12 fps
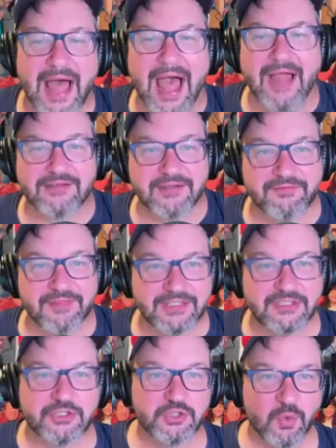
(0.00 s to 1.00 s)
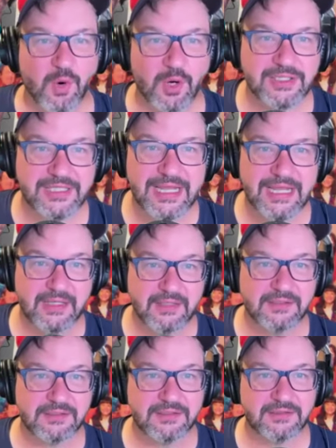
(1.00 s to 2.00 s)
act of this short
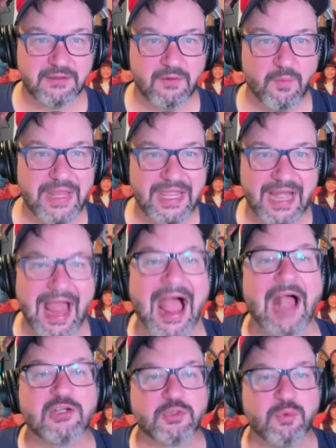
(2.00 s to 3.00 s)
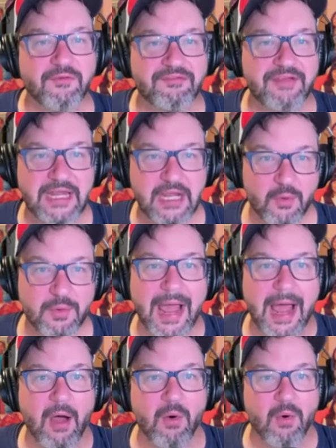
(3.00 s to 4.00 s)
is we get actual video
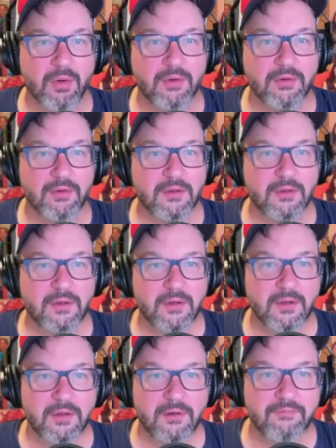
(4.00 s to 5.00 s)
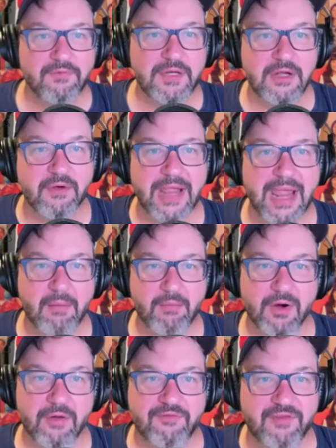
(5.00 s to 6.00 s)
now. Video
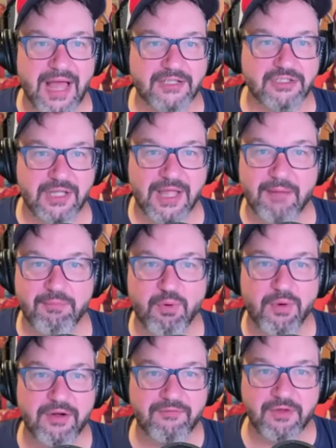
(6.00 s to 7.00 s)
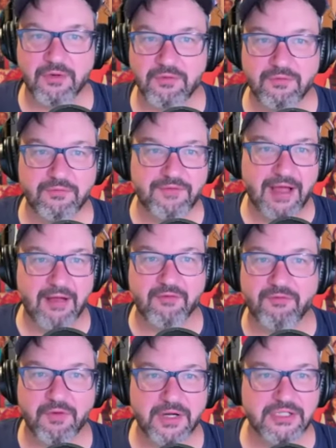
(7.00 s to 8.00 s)
camera, flashlight, point of view, found
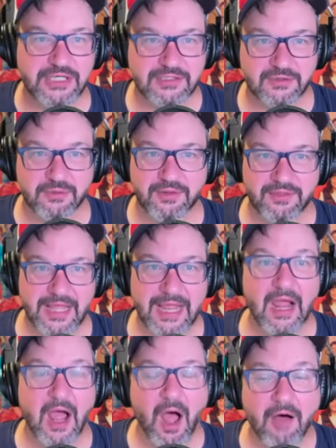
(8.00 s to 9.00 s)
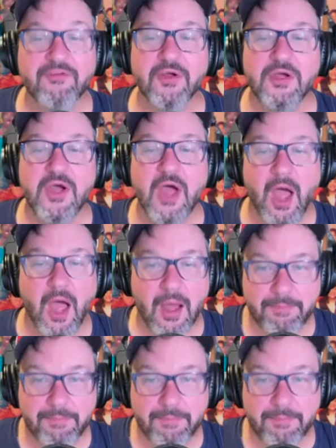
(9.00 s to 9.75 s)
footage sort of thing of a